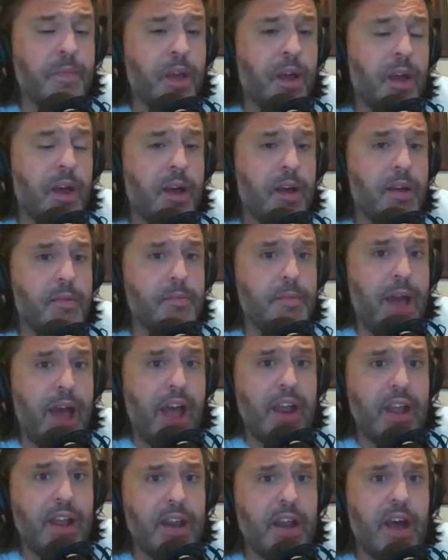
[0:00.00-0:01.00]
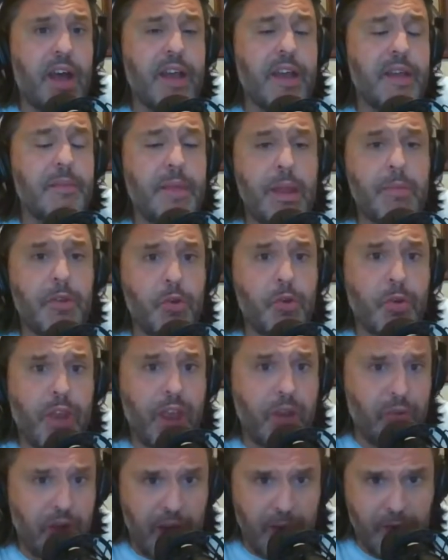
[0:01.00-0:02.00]
Matt and I, and maybe UK Rob will
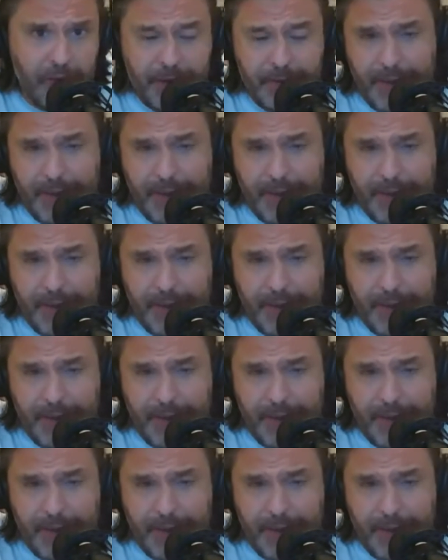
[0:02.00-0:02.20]
be back